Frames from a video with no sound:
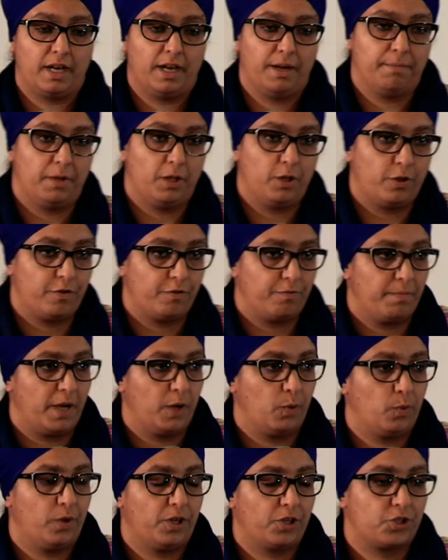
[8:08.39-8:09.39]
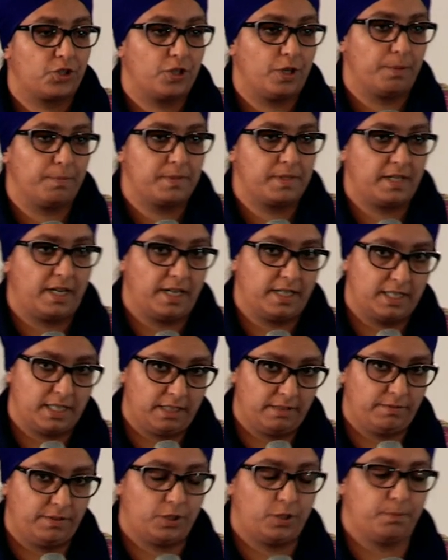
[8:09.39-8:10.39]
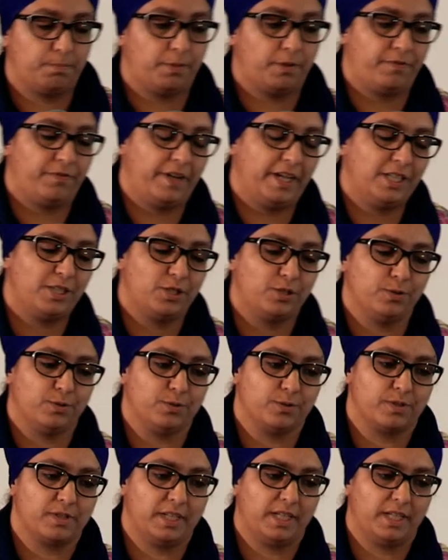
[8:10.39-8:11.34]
a lot of my workshops that I deliver to professionals